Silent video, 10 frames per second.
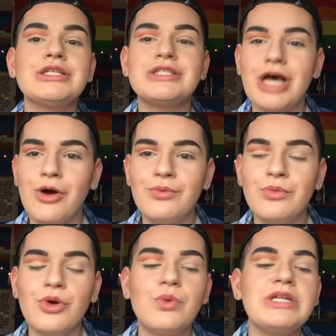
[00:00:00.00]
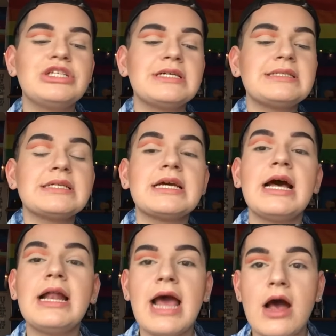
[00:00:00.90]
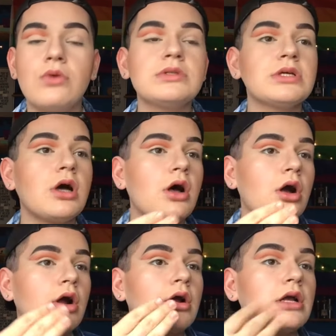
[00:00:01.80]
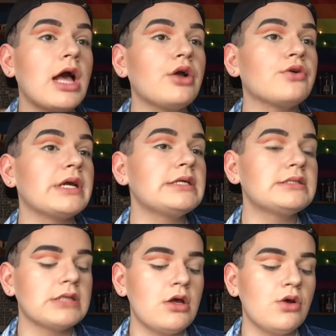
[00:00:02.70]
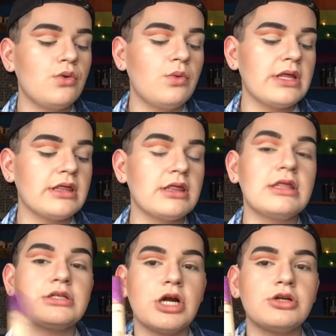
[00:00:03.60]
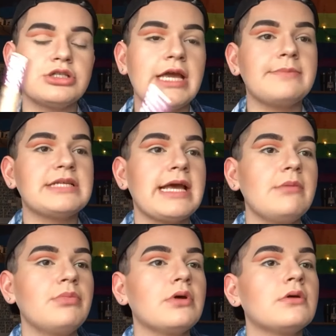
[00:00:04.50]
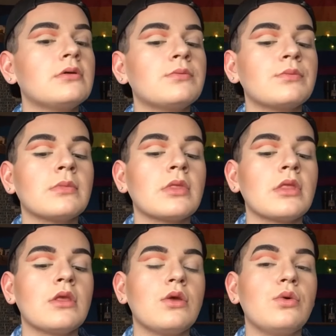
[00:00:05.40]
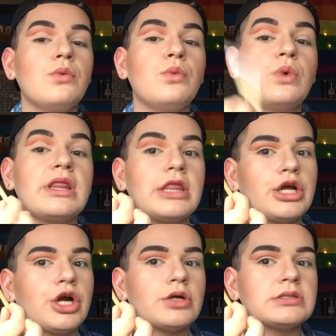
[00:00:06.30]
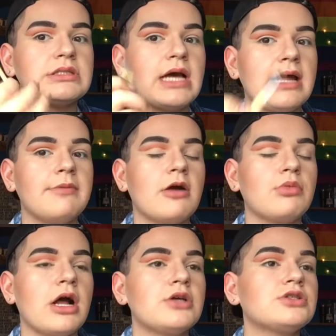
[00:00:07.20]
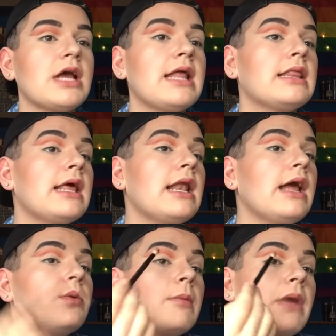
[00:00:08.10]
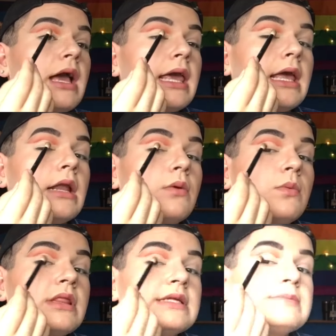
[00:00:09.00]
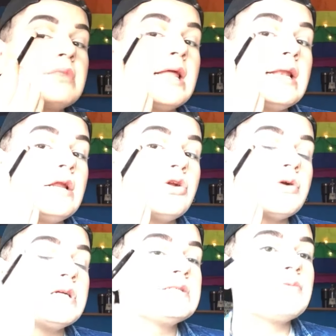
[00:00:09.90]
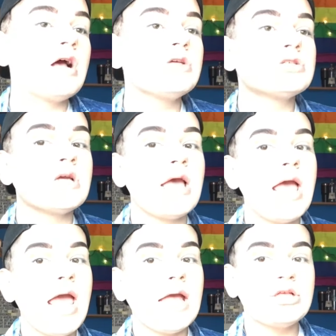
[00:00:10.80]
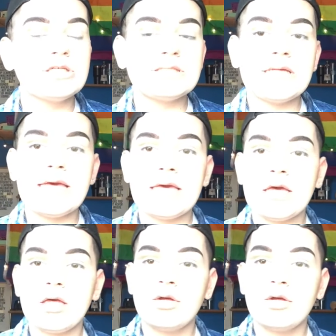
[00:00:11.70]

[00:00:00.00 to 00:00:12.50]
So, we just cut out our cut crease with the Tarte Shape Tape, with the cursed eyebrow brush, and then I went back in with this blending crease brush and just like,